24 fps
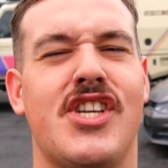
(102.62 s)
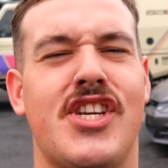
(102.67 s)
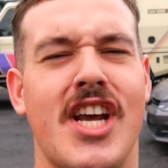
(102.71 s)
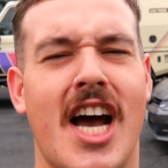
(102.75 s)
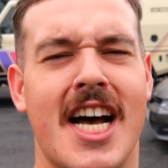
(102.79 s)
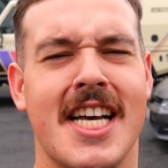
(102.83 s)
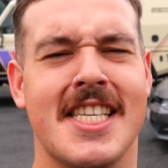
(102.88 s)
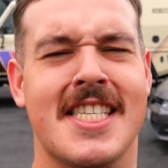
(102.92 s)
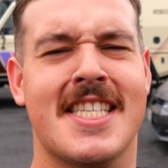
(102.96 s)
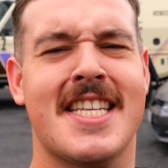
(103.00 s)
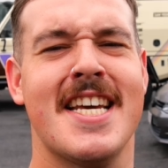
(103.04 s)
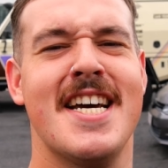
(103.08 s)

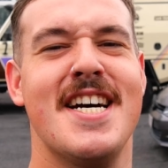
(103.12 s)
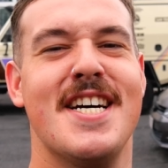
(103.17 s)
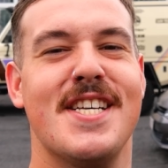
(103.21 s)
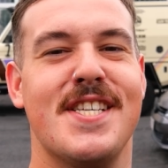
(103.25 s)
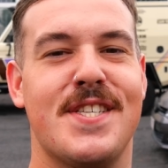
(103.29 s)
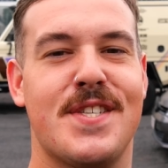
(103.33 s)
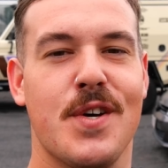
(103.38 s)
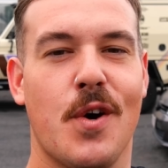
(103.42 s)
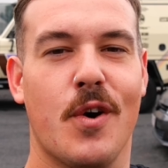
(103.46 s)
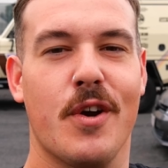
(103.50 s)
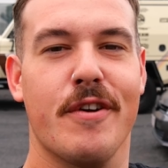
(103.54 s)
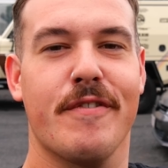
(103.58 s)
just
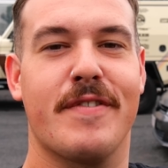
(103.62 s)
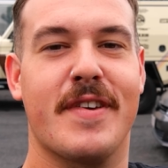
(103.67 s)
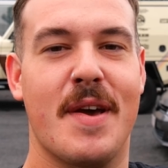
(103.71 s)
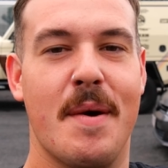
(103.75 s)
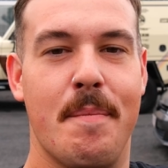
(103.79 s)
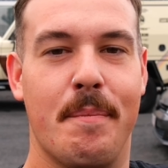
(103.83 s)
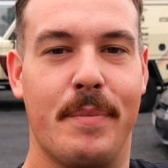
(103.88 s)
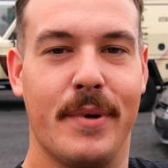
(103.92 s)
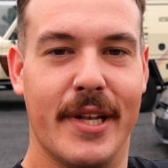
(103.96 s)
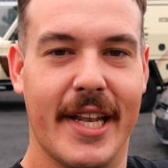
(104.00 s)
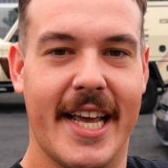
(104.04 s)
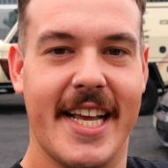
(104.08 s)
sort of
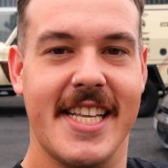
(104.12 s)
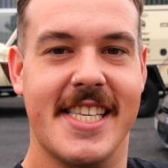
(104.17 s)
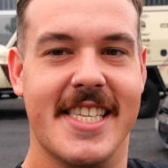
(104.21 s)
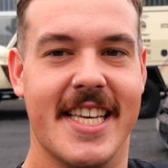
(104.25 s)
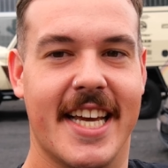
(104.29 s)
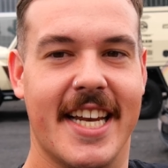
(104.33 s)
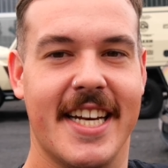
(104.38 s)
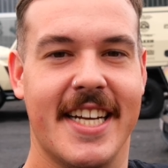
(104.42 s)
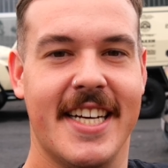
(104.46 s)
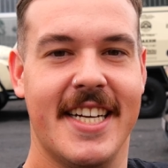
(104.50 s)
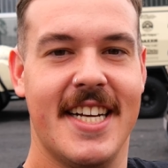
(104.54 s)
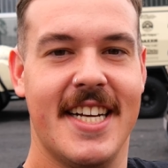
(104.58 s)
completes it.